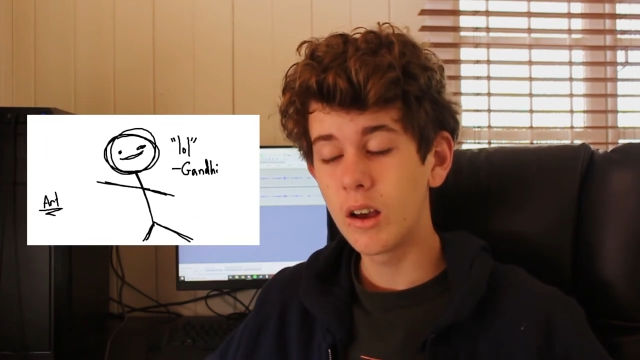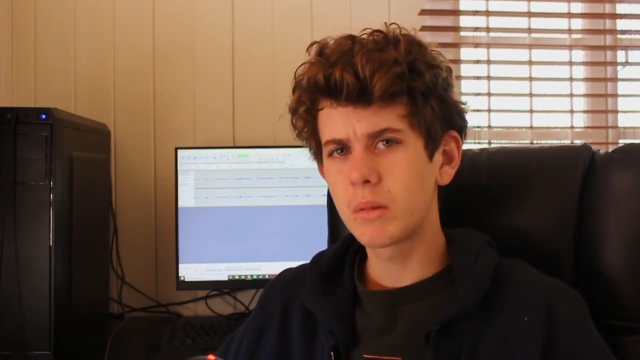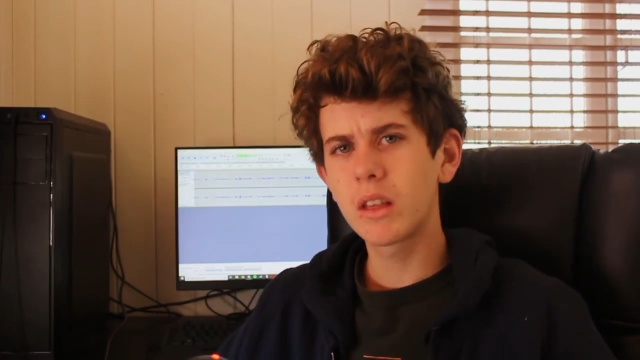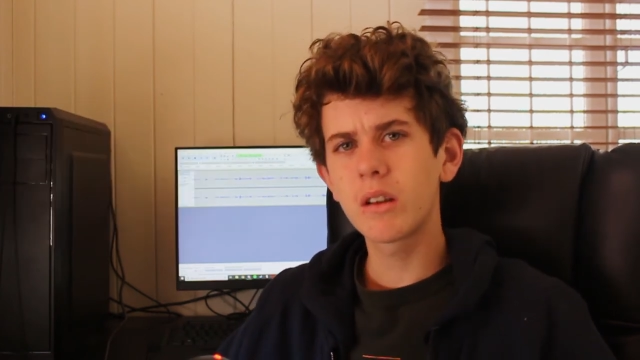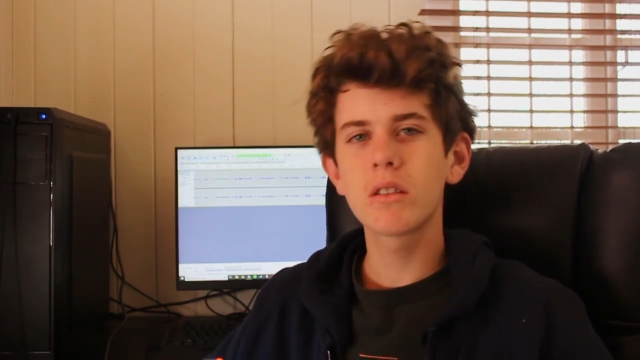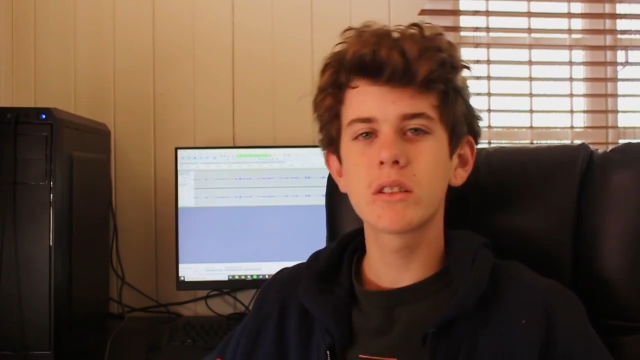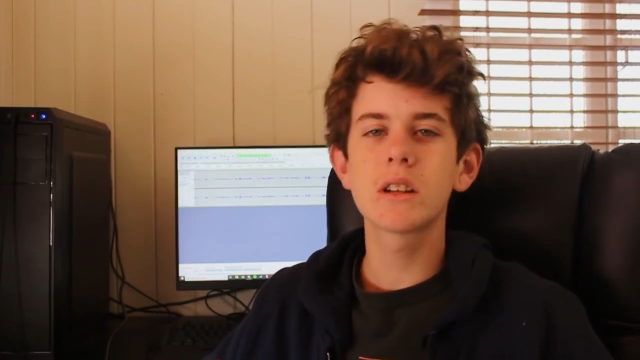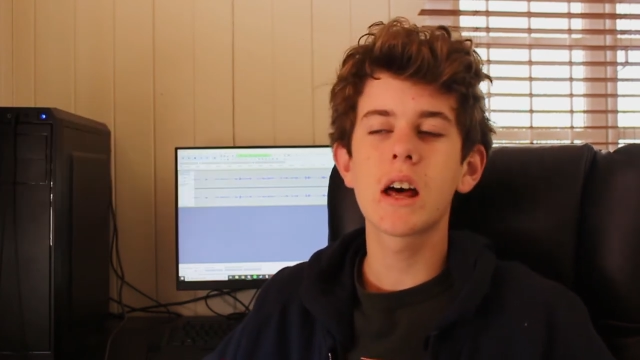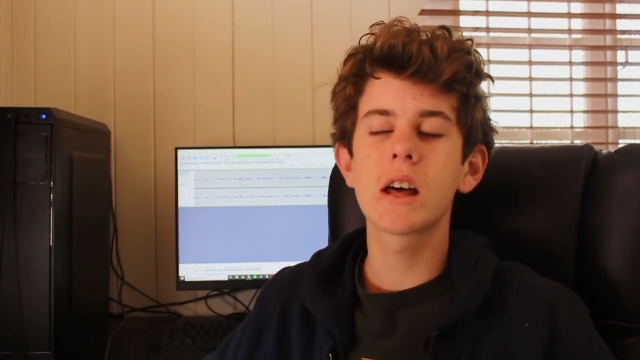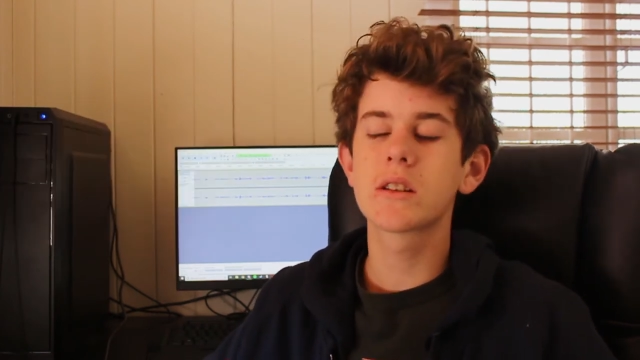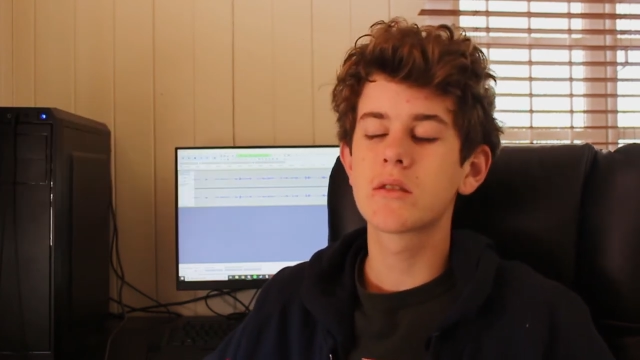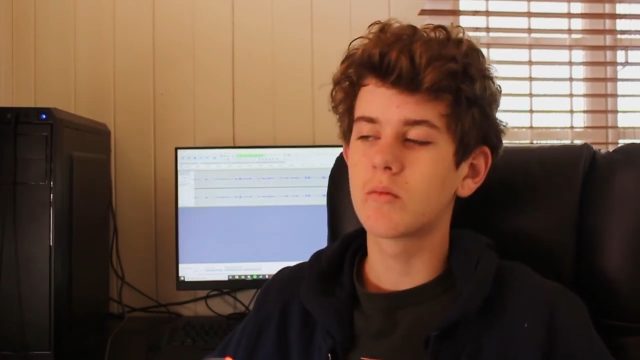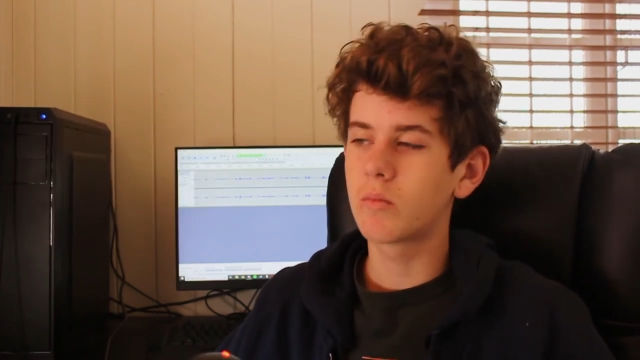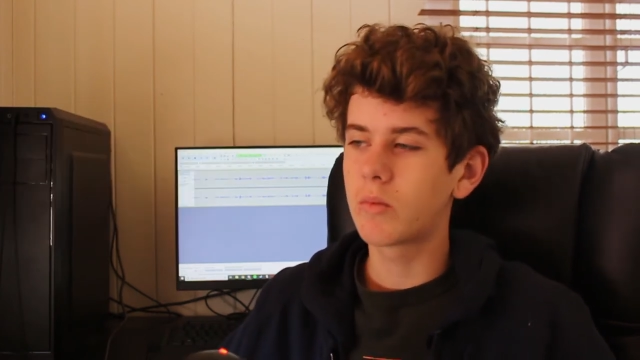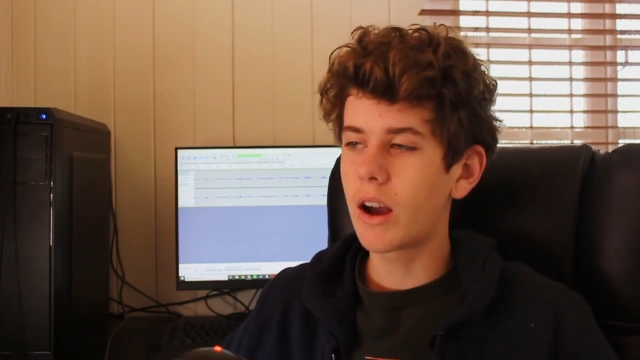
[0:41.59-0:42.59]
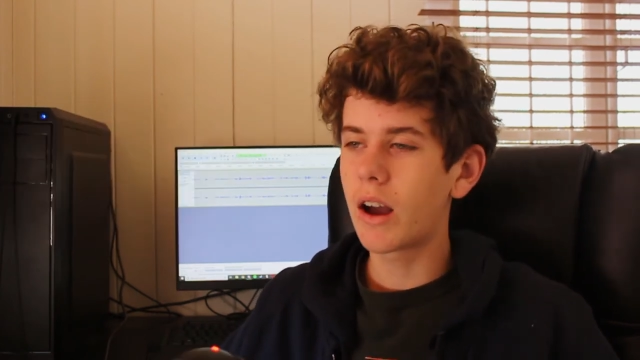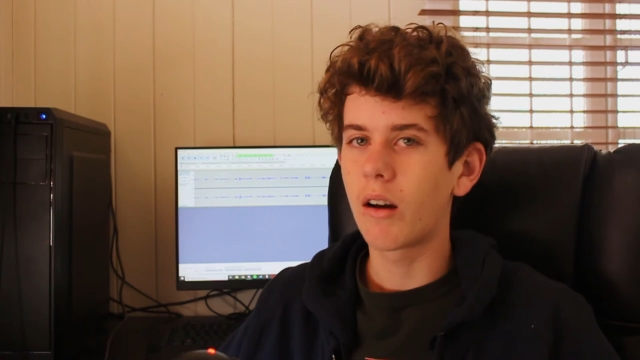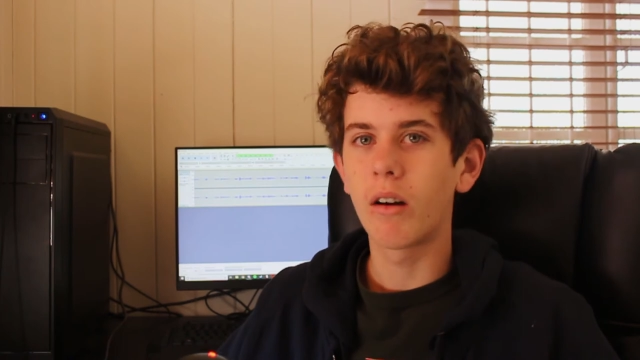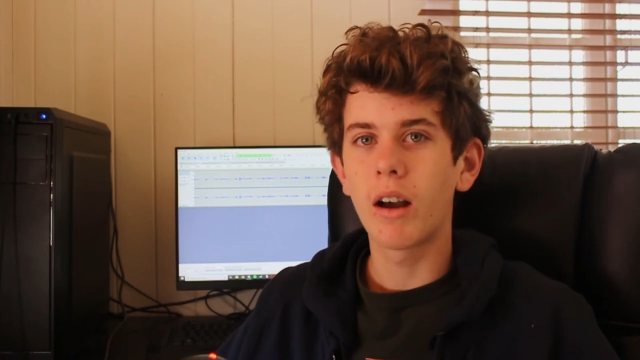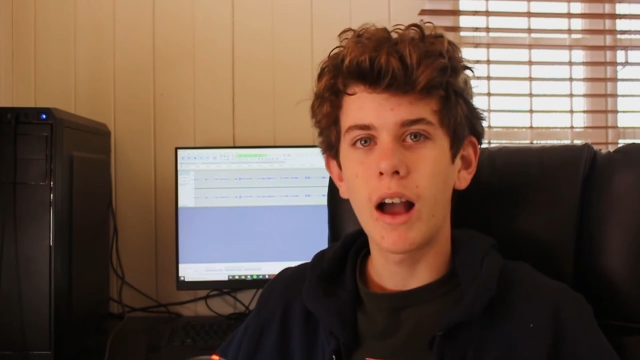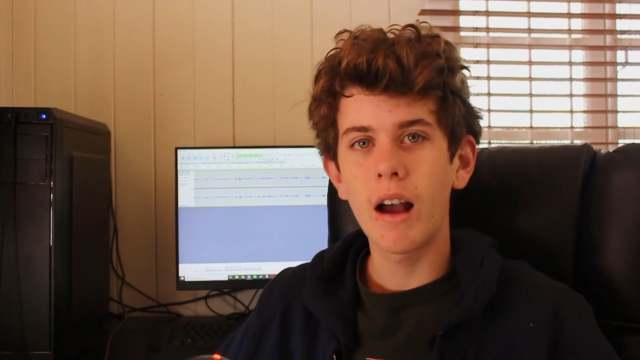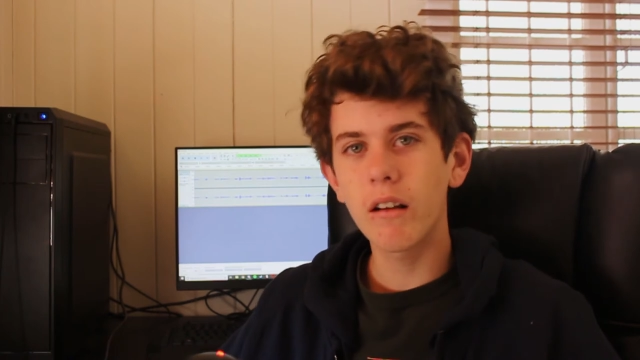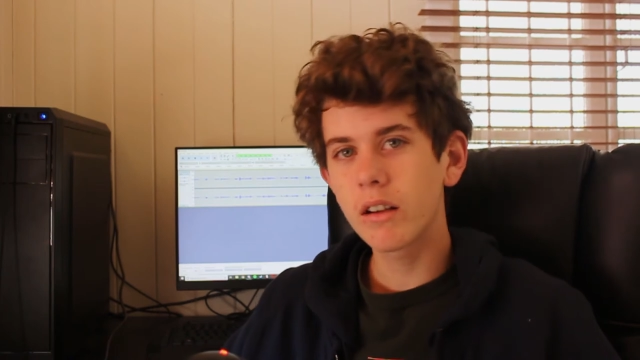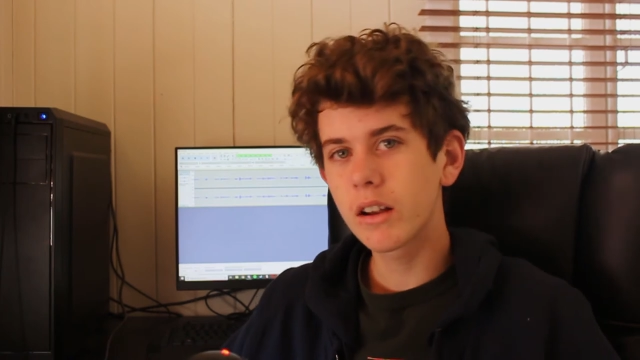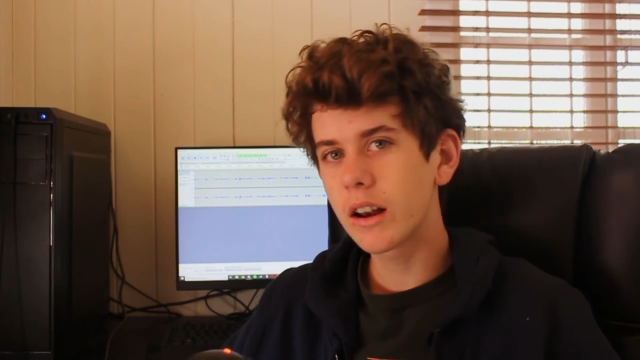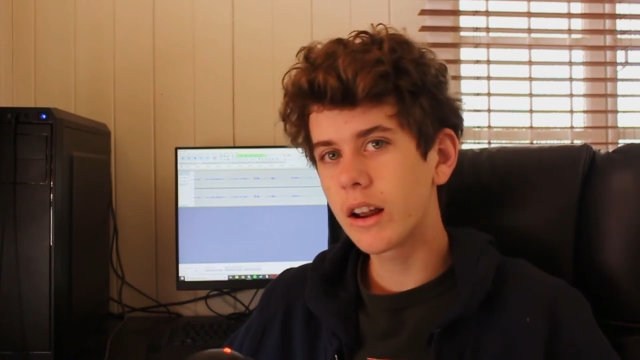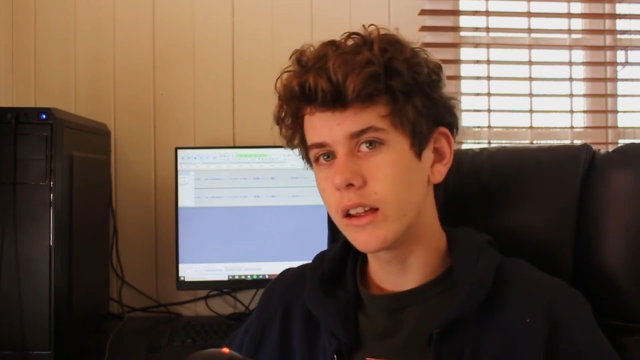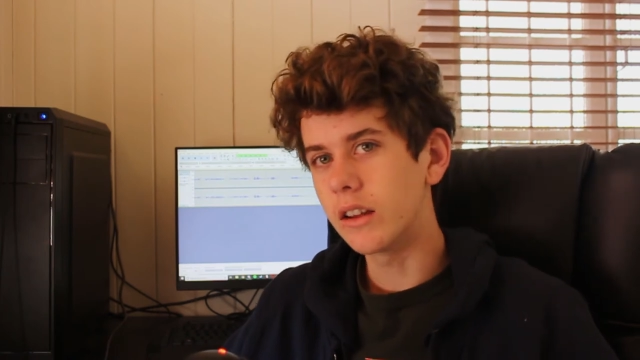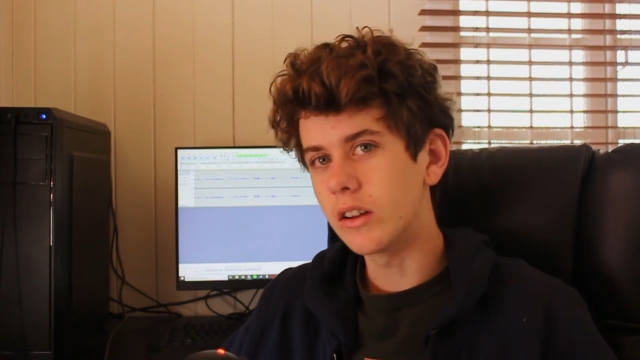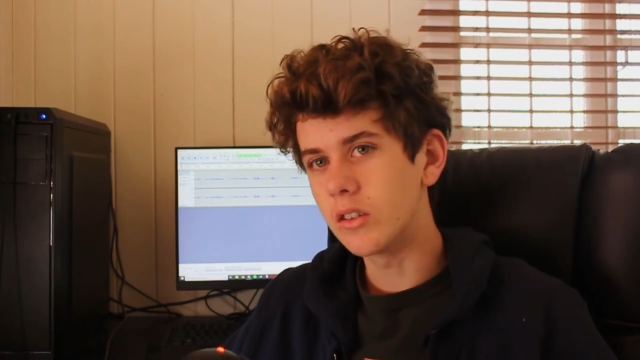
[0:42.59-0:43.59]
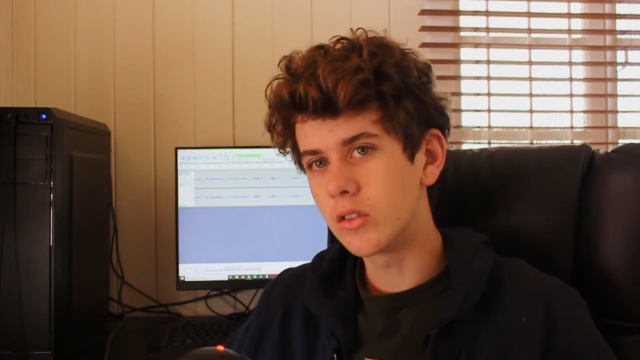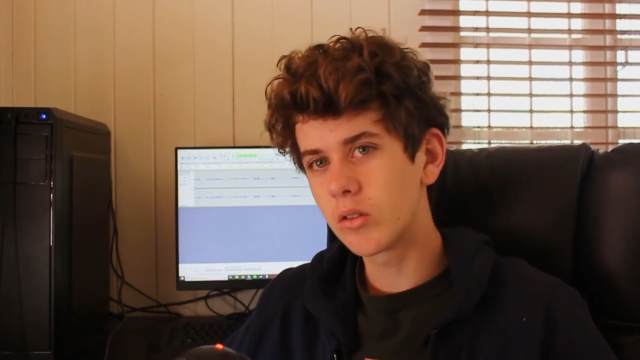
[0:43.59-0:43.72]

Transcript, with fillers: But they always ask, wow, how can I